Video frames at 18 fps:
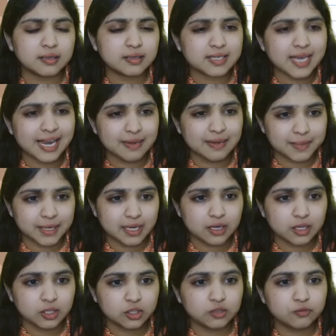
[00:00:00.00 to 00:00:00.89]
Tell
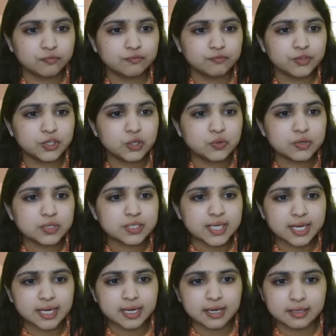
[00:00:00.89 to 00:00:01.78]
me,
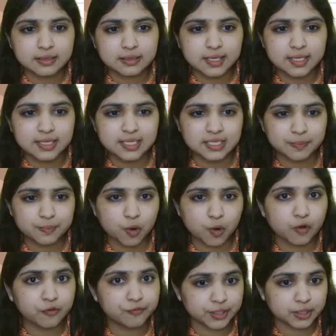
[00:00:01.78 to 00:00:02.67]
using this
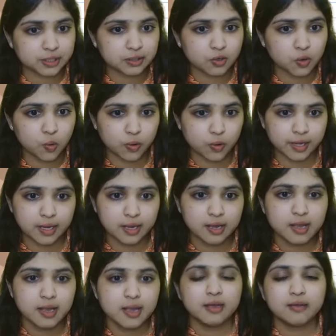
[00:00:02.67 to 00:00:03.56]
profit, okay,
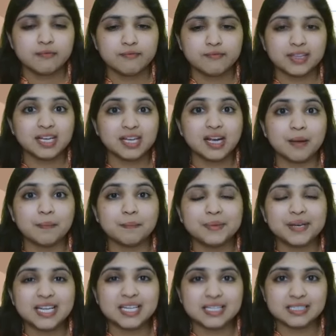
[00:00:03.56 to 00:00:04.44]
when the
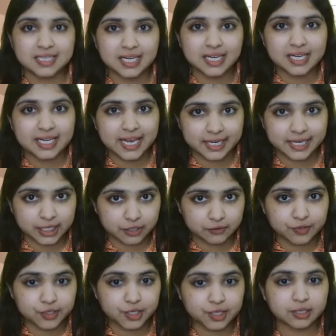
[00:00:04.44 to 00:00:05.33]
company is declaring
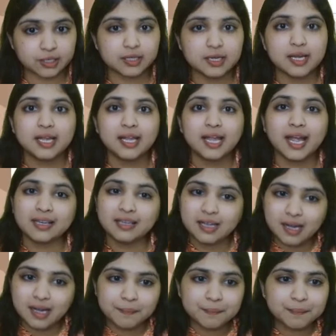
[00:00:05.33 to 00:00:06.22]
dividend, can the
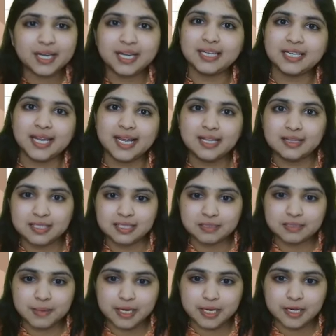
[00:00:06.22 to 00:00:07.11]
company take
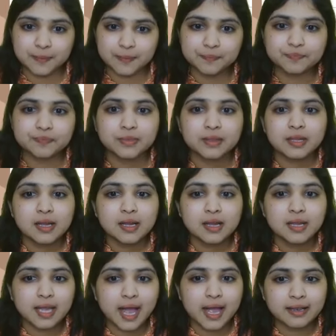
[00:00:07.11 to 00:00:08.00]
this money?
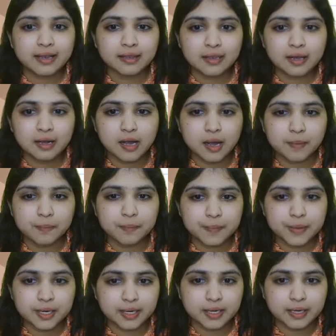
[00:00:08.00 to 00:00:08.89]
Can the
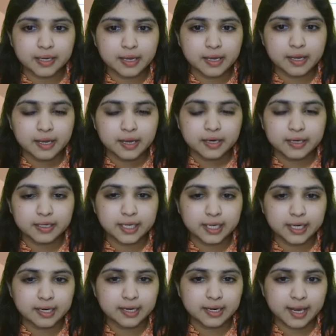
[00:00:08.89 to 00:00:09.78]
company
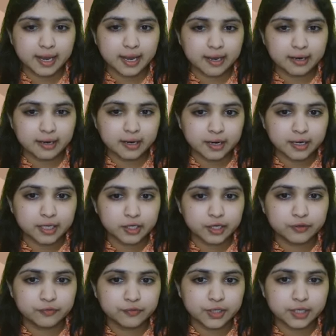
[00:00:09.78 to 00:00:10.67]
declare
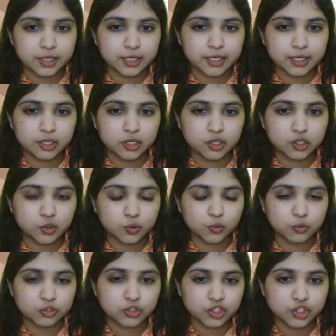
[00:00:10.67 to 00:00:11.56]
dividend
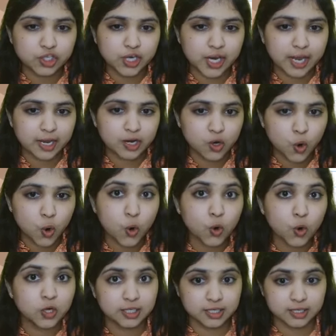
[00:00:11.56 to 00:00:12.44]
to
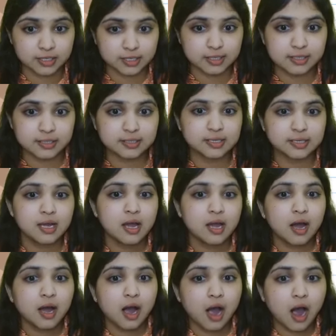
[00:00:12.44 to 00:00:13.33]
shareholders
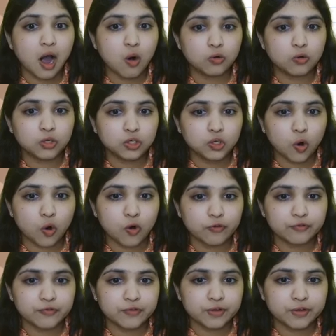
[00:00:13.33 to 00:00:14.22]
out
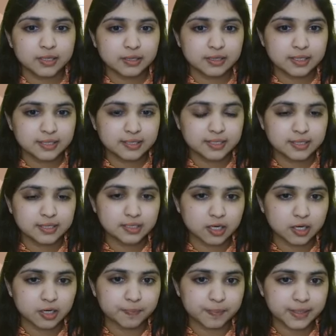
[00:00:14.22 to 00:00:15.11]
of this
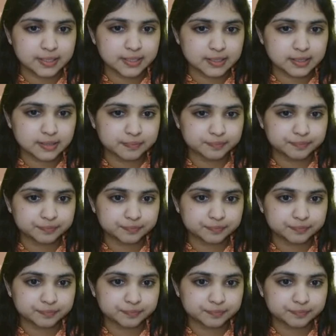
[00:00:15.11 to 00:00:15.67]
surplus?